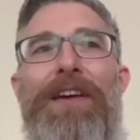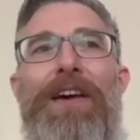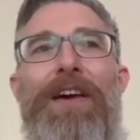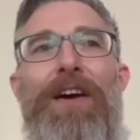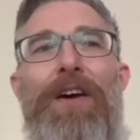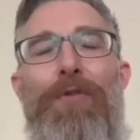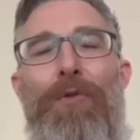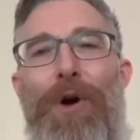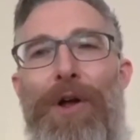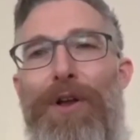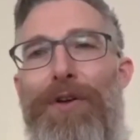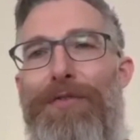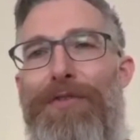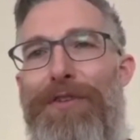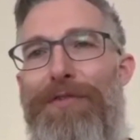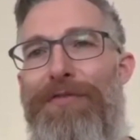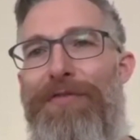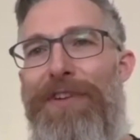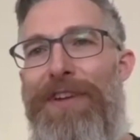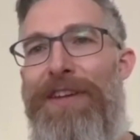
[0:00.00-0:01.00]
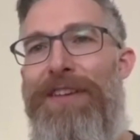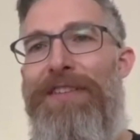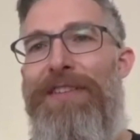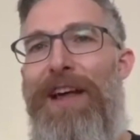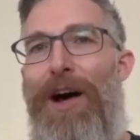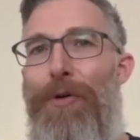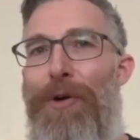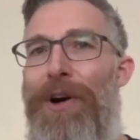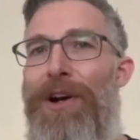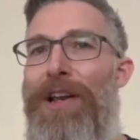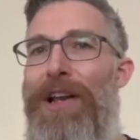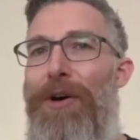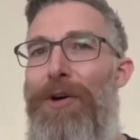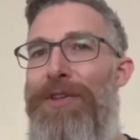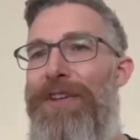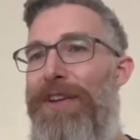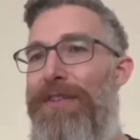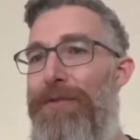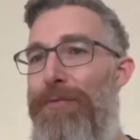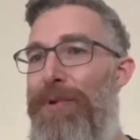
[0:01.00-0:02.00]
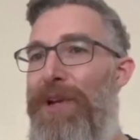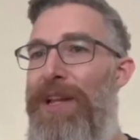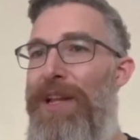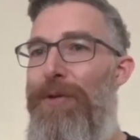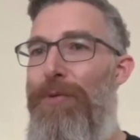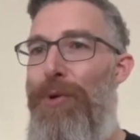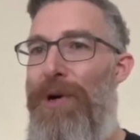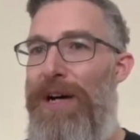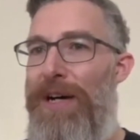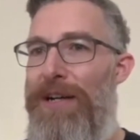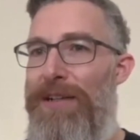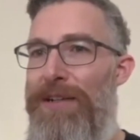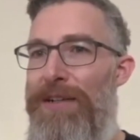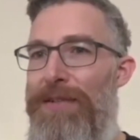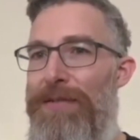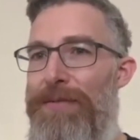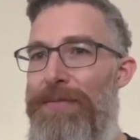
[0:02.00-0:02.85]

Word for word: one of the things our cloud does really well.